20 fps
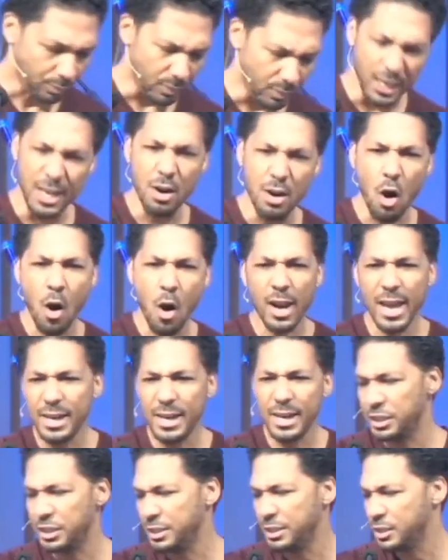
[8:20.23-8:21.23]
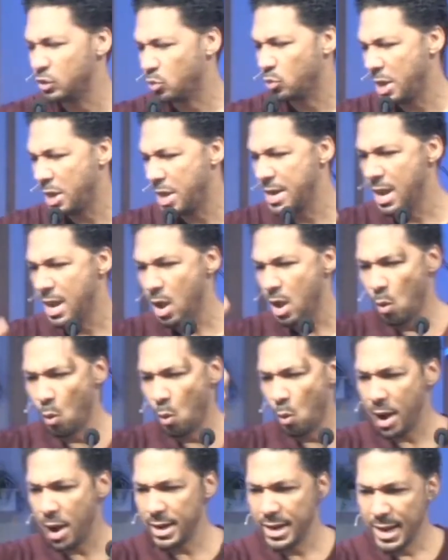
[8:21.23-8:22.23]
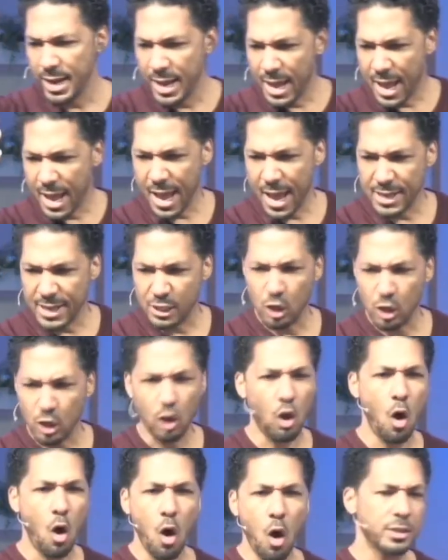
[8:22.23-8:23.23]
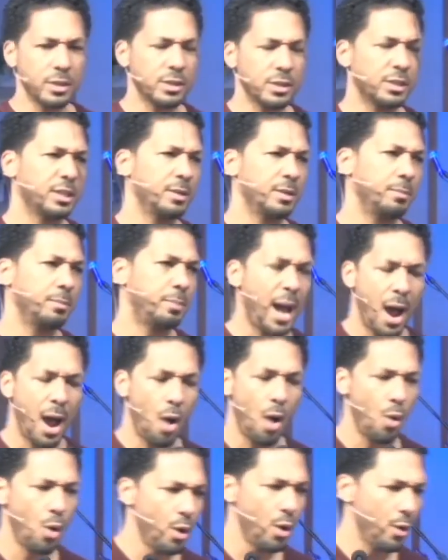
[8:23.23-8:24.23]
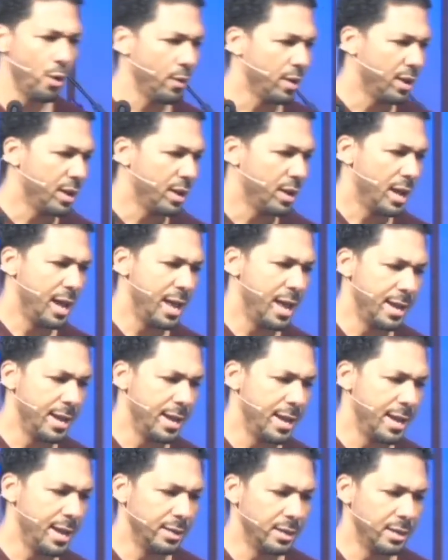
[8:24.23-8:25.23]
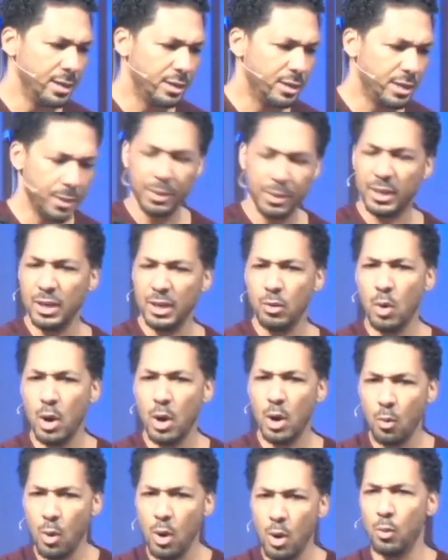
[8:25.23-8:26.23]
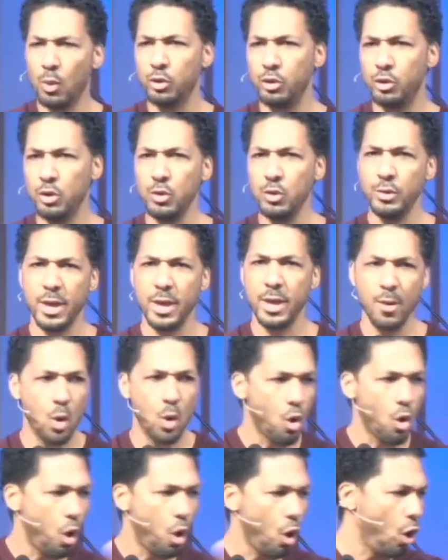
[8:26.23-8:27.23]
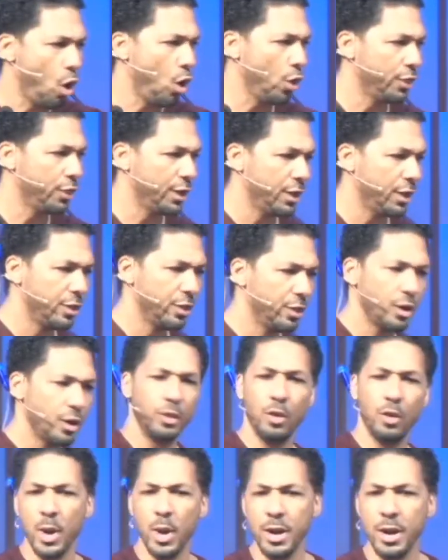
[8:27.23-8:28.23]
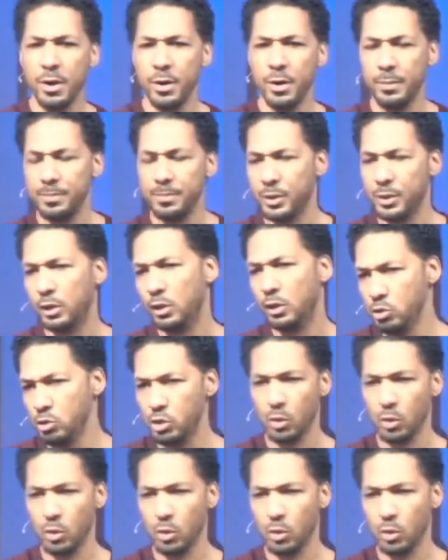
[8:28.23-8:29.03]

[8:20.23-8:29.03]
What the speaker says: In our elections, when one has lost power, and typically what one will do, they will call the winner, the loser